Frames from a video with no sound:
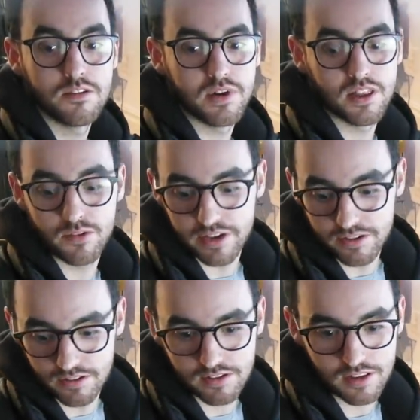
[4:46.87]
By the way,
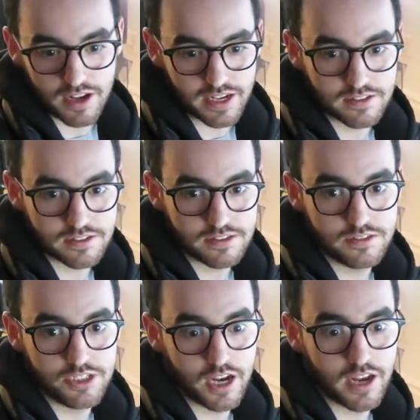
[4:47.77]
you look like
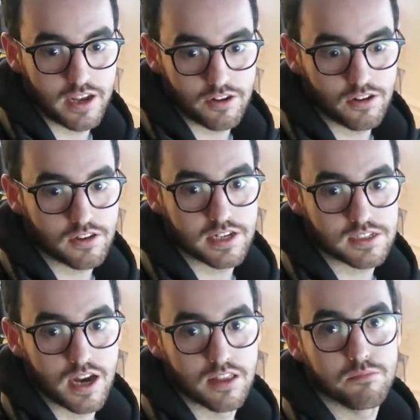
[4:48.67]
Jay, or you look like
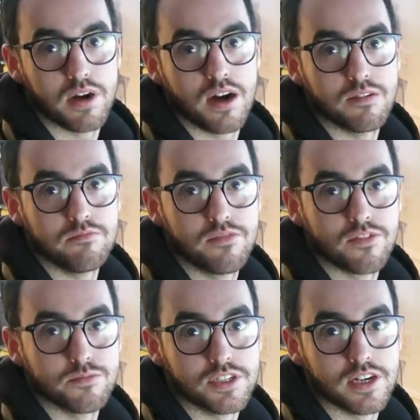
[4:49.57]
Silent Bob
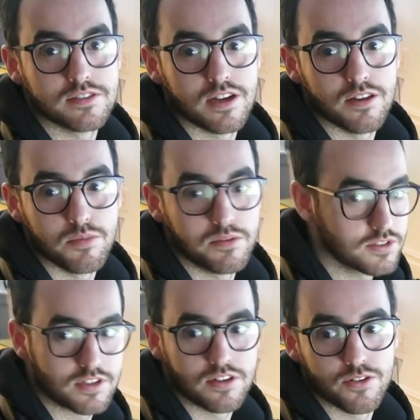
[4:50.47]
from Jay and Silent Bob.
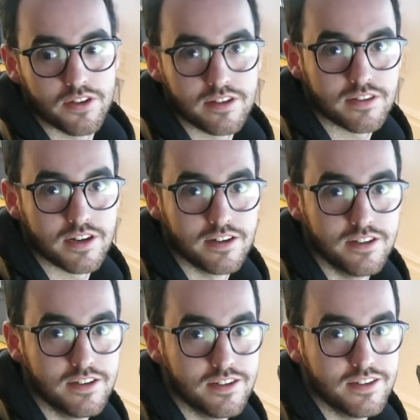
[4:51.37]
I'm supposed to
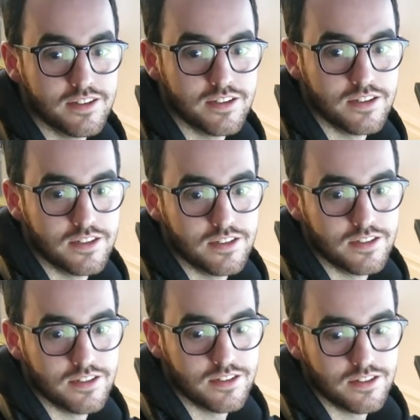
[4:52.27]
go to a drag
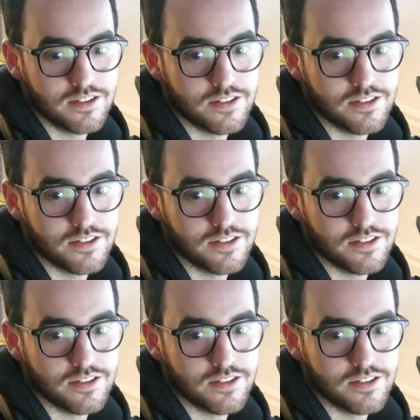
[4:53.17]
show later.